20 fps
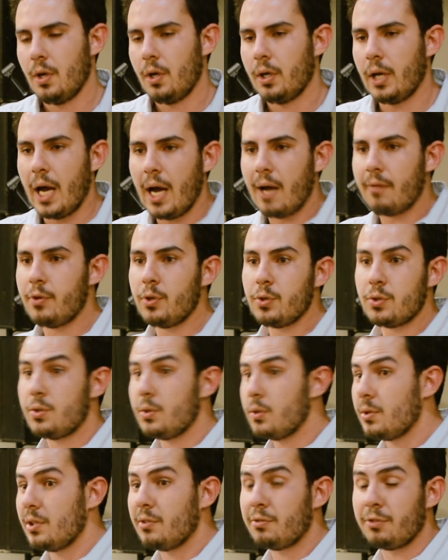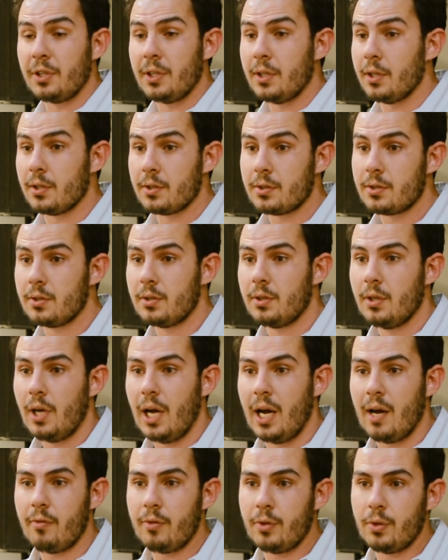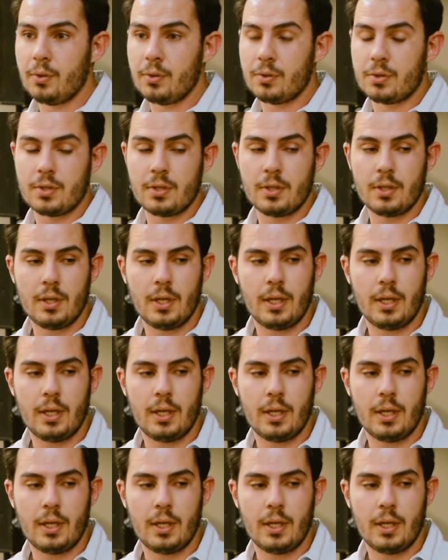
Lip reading: Now I've used Unity for years. I've used